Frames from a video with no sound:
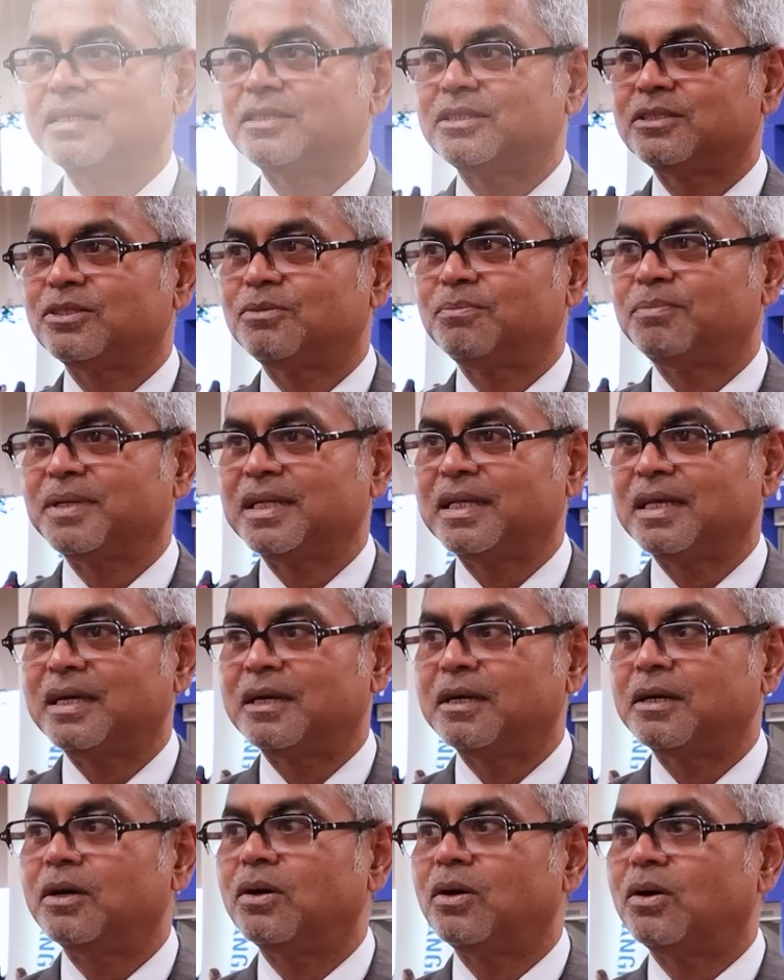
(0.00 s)
should be
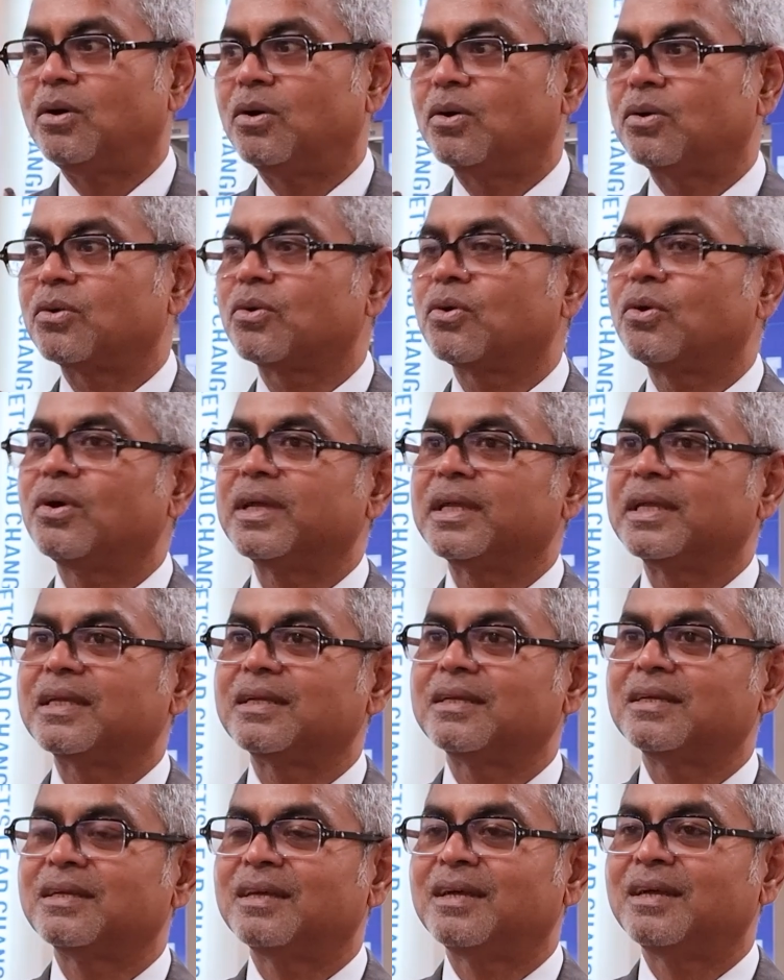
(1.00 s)
a ongoing,
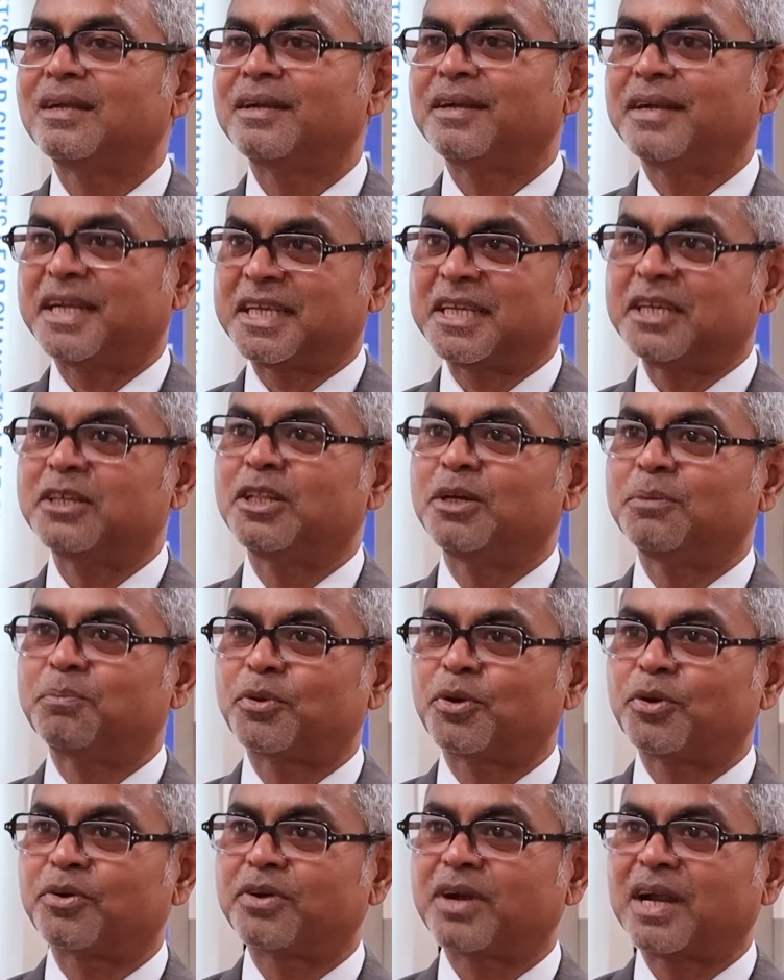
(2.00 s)
regular
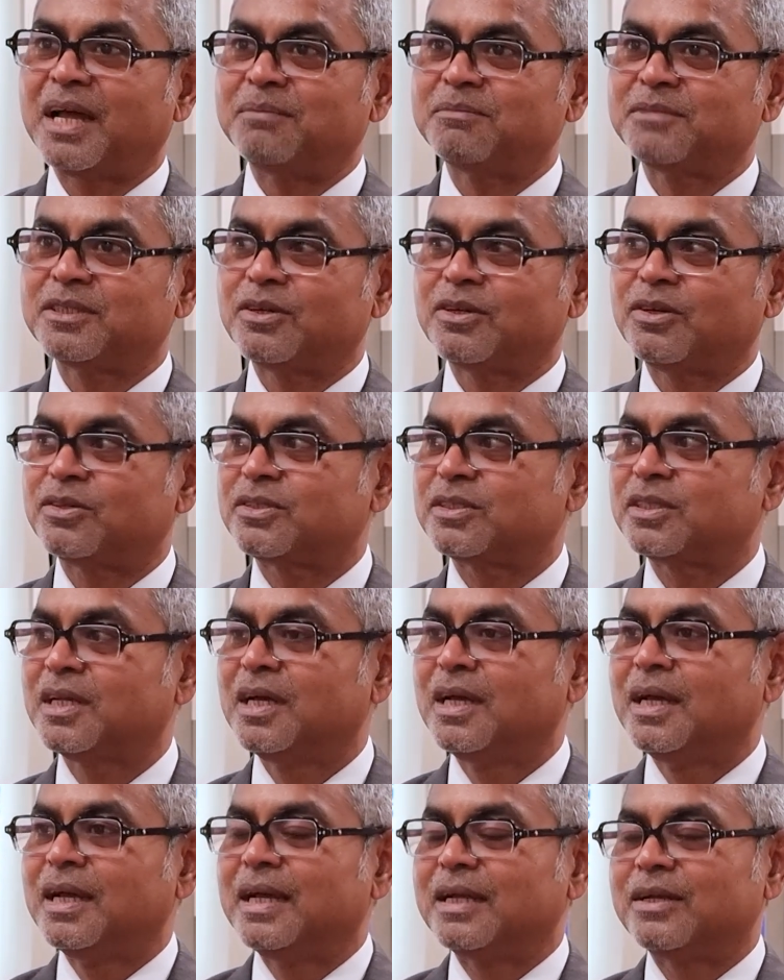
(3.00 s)
programs, not
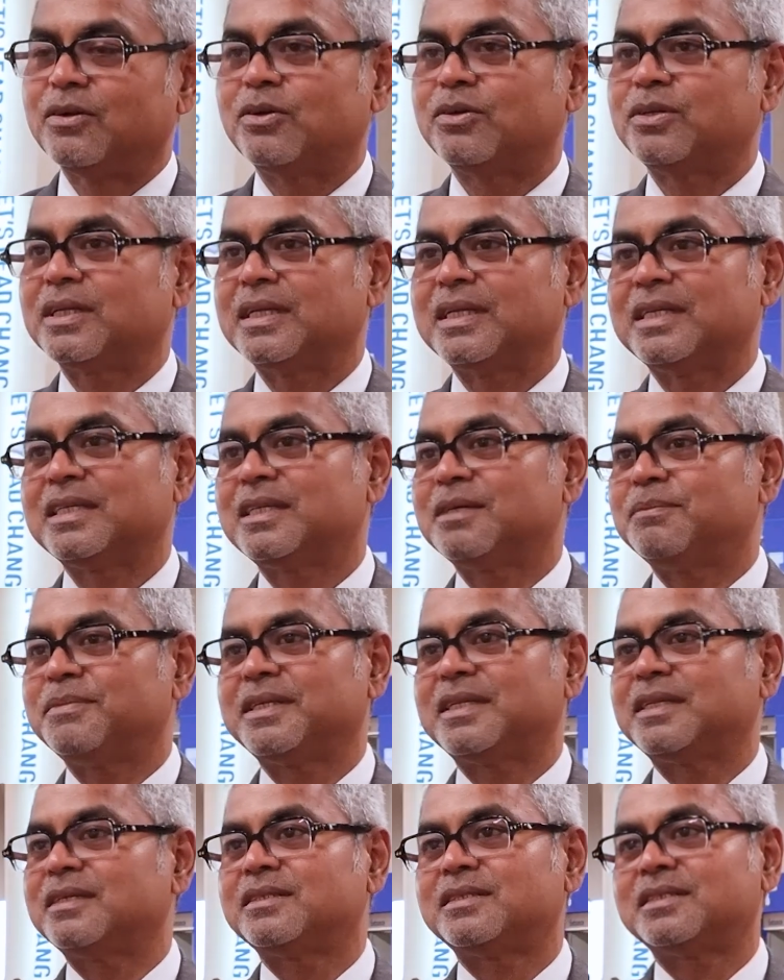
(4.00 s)

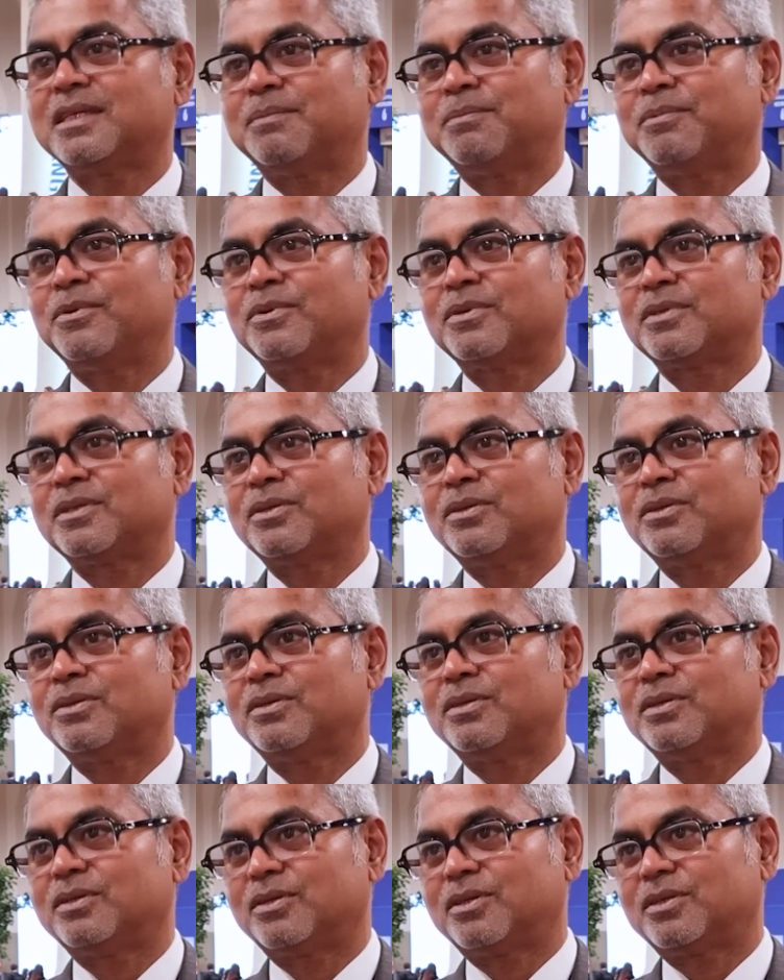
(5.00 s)
intermittent support,
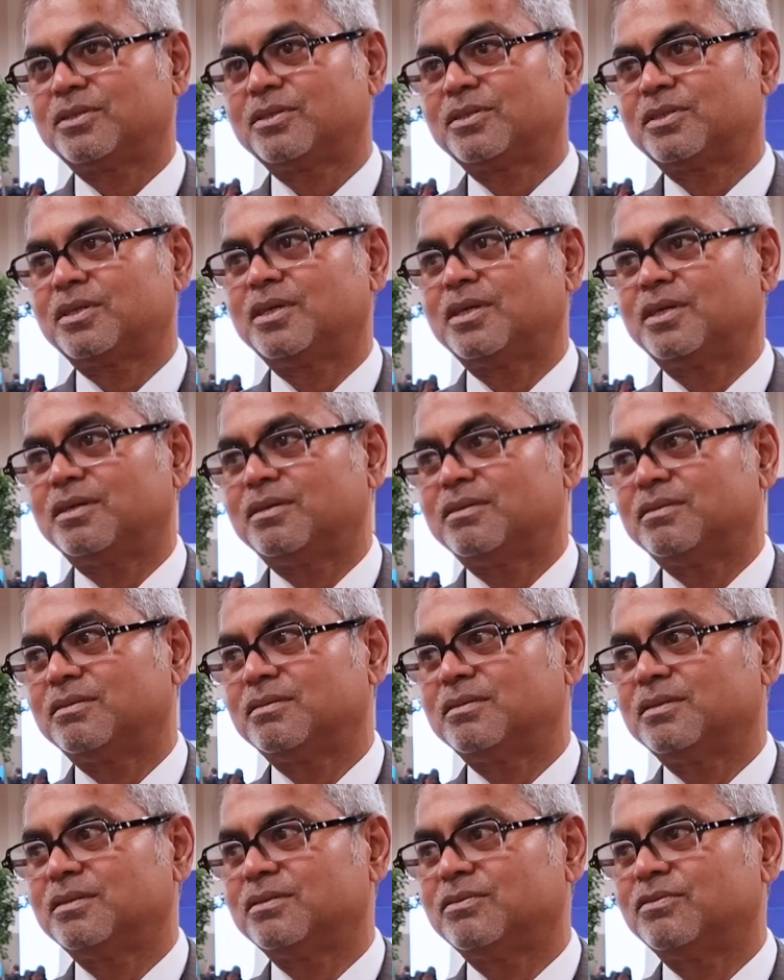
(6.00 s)
or not
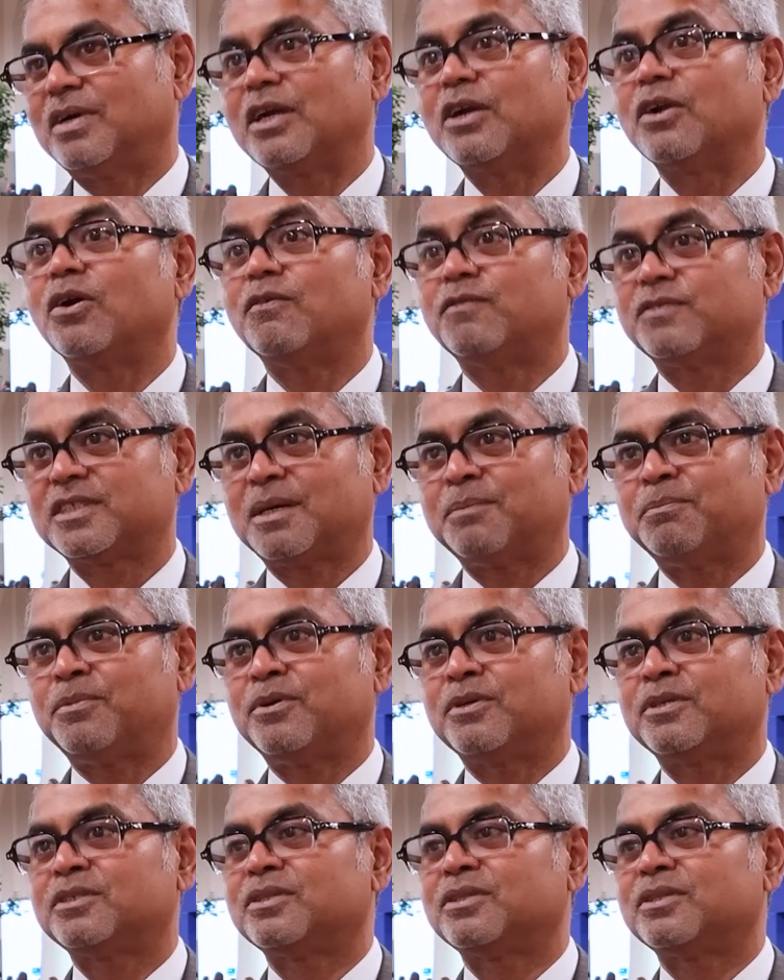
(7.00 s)
one-off support.